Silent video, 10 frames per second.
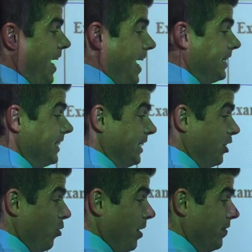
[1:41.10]
that's
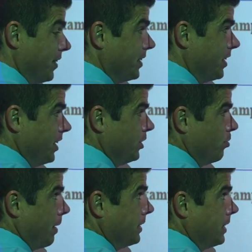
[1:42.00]
equivalent to
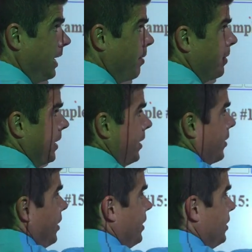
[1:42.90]
my denominator.